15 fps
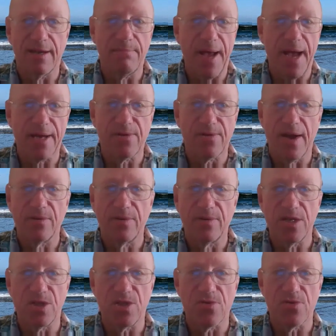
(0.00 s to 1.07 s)
Background
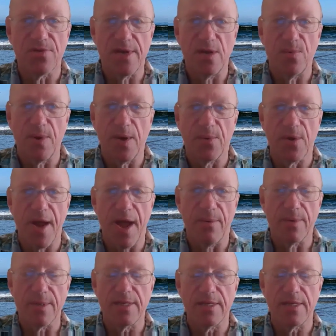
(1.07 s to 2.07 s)
history, where we're at with